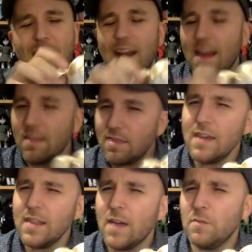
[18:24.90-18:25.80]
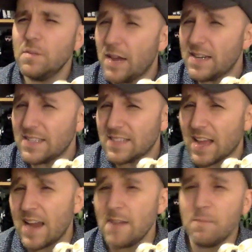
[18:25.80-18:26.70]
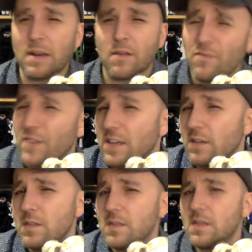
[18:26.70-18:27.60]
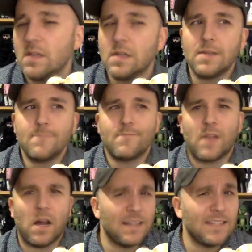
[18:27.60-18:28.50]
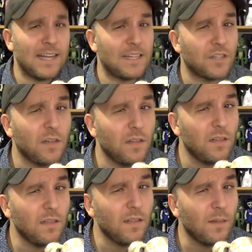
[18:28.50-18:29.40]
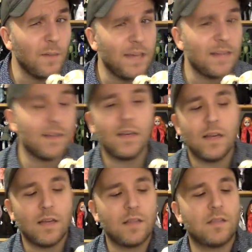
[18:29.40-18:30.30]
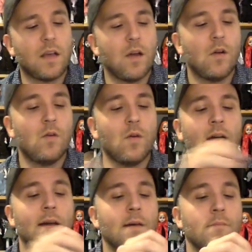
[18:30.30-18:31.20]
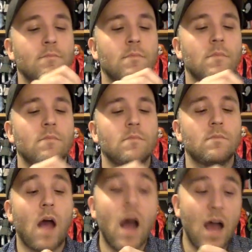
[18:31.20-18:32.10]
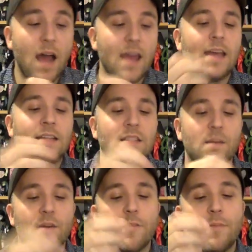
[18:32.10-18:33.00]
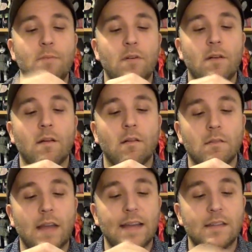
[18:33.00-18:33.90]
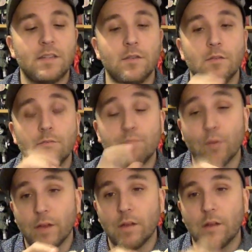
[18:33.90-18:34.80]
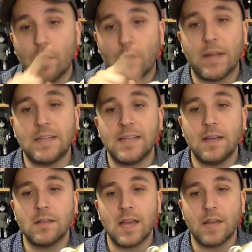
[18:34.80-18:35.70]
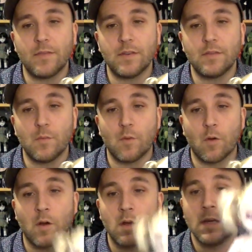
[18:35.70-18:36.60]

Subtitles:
And I think that was by design, but it feels unintentional a little bit. So, I and some other people like to boil her pigtails kind of into a more